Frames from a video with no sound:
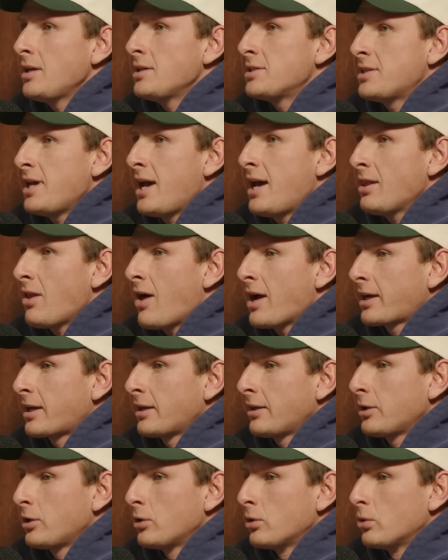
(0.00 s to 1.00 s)
Is there like
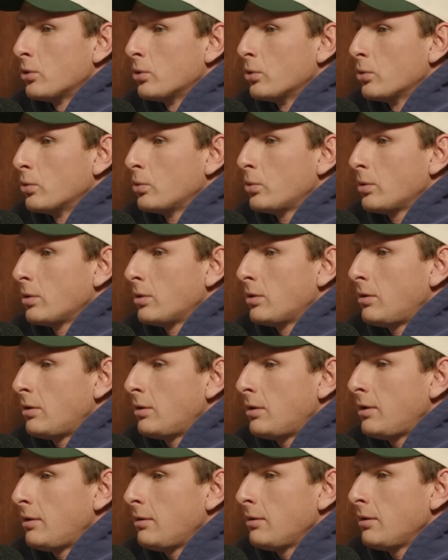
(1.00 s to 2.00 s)
a little
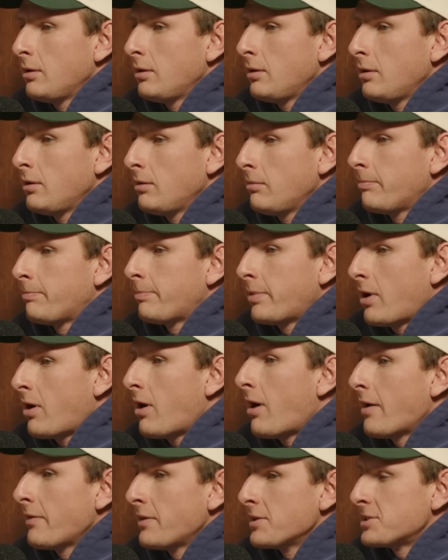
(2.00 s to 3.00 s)

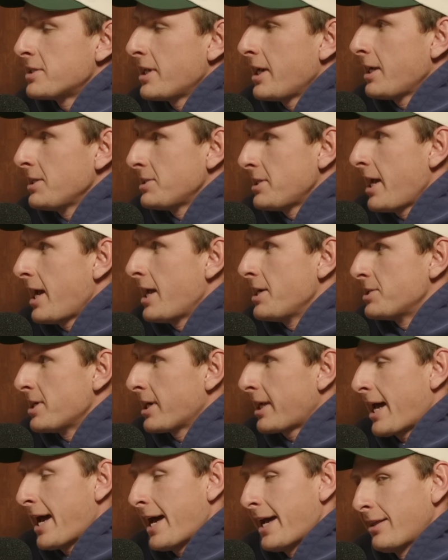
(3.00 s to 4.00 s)
behind the scenes
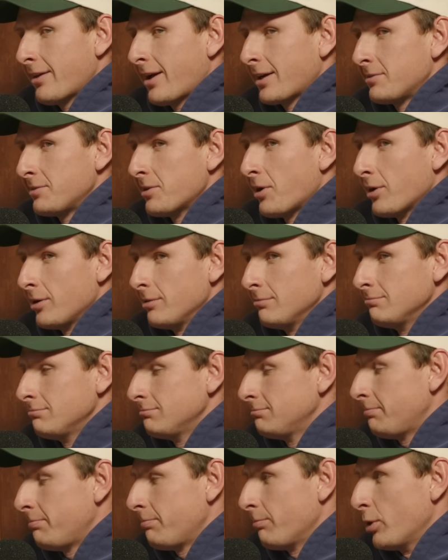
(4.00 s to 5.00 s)
handshake? Hey, like don't
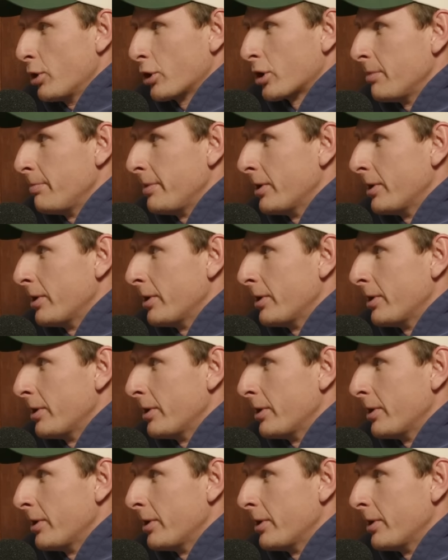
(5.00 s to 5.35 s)
we're not going to